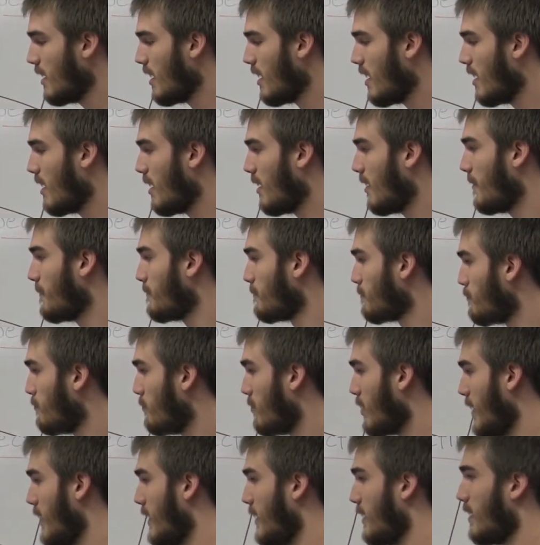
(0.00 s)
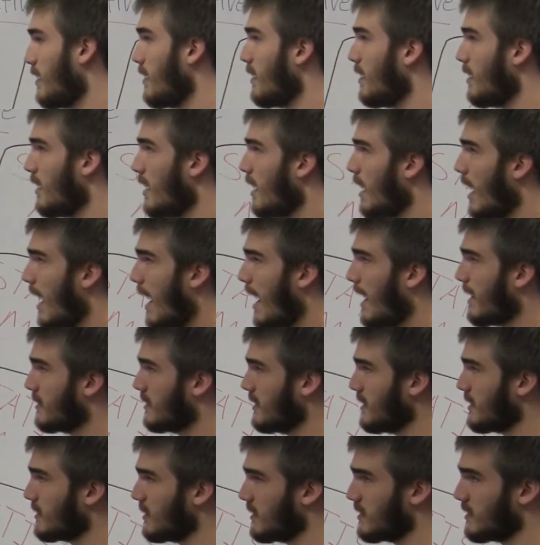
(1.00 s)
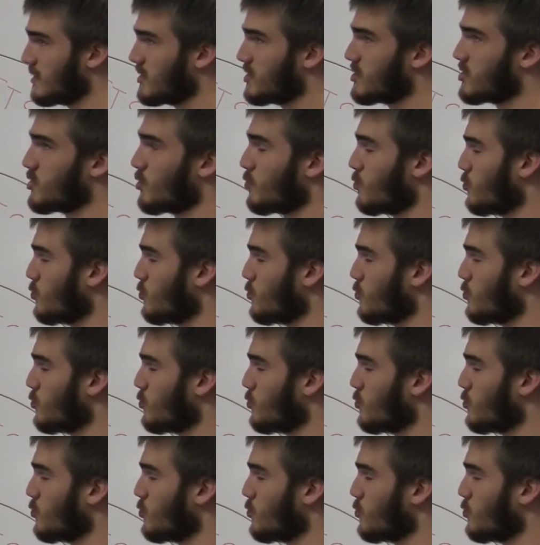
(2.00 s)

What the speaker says: But I think that this is a